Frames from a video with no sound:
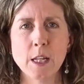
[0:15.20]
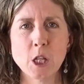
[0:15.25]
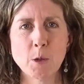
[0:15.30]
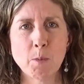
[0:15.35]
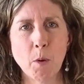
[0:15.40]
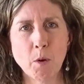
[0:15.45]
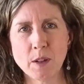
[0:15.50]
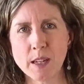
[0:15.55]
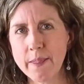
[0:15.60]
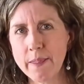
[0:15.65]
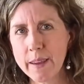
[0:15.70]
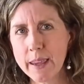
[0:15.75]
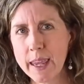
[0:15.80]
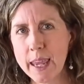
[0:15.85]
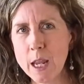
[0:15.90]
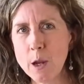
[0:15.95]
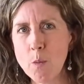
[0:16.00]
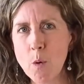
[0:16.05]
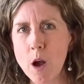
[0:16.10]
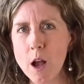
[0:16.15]
spotting the
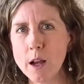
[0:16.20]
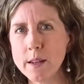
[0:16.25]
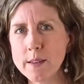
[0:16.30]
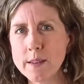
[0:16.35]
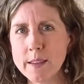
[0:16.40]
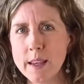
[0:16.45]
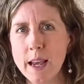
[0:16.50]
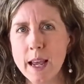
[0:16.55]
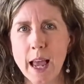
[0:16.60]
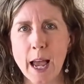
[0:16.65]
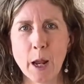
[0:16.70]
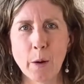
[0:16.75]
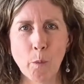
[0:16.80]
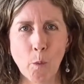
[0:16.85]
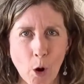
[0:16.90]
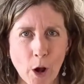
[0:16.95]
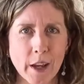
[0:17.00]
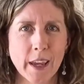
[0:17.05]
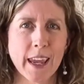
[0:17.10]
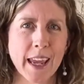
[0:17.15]
key words, and
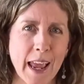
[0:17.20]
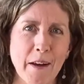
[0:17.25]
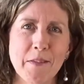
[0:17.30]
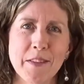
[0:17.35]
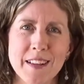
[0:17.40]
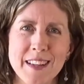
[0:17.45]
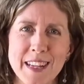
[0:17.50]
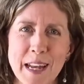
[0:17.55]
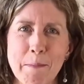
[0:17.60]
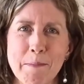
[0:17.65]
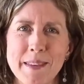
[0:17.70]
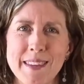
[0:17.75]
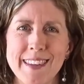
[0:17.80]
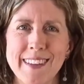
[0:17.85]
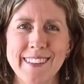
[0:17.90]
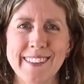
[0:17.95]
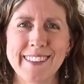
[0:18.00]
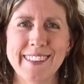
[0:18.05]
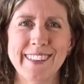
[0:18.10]
working out the steps.